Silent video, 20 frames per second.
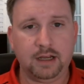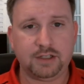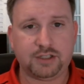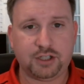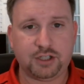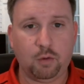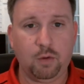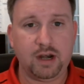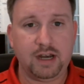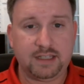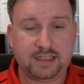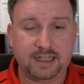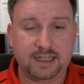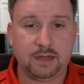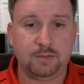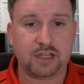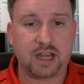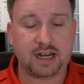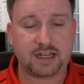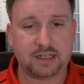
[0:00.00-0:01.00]
So what it
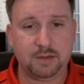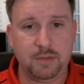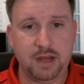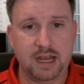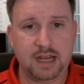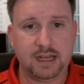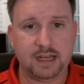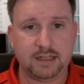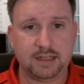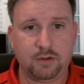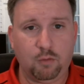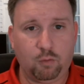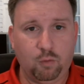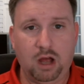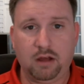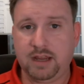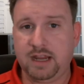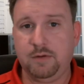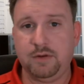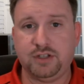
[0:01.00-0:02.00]
seems like to me is
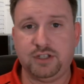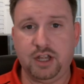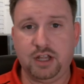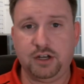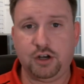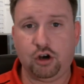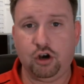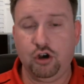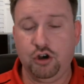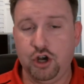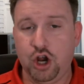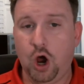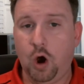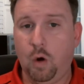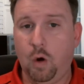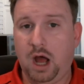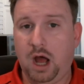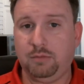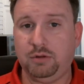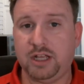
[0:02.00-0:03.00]
while he was under
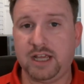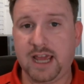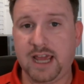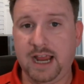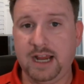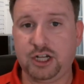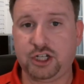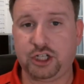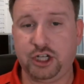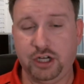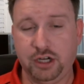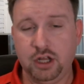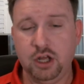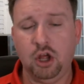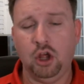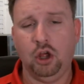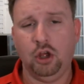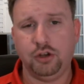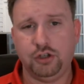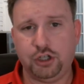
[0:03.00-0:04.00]
no obligation
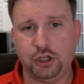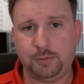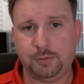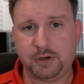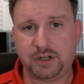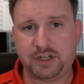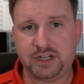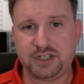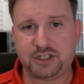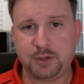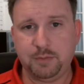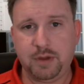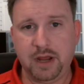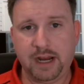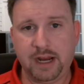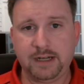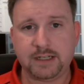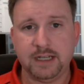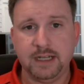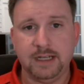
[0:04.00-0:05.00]
to
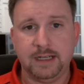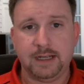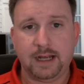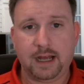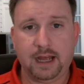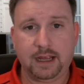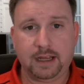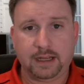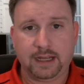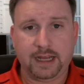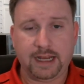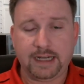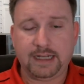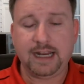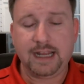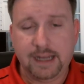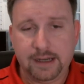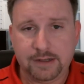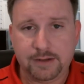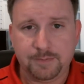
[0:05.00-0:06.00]
participate, he
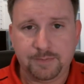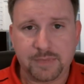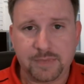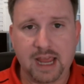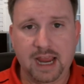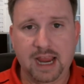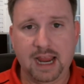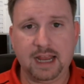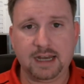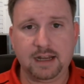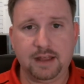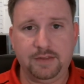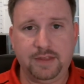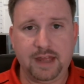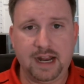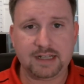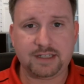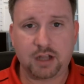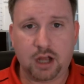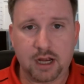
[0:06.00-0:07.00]
did. And
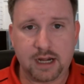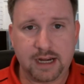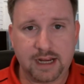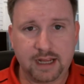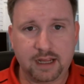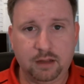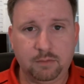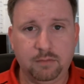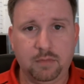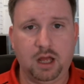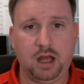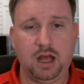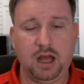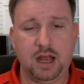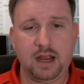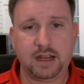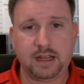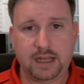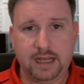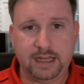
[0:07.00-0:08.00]
that's on him.
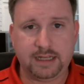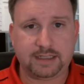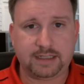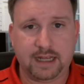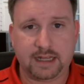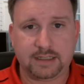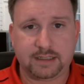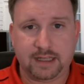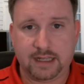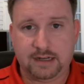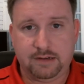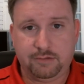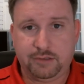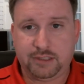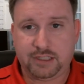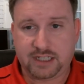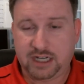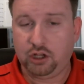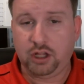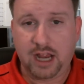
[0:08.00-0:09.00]
He says that he
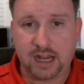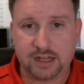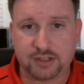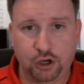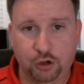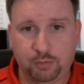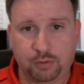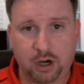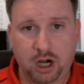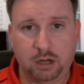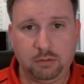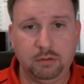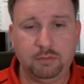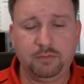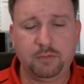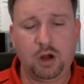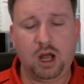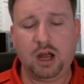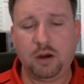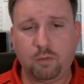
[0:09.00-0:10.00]
still has no
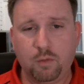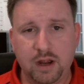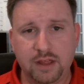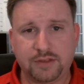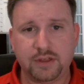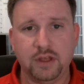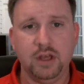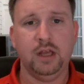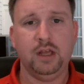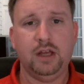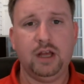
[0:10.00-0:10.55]
problem with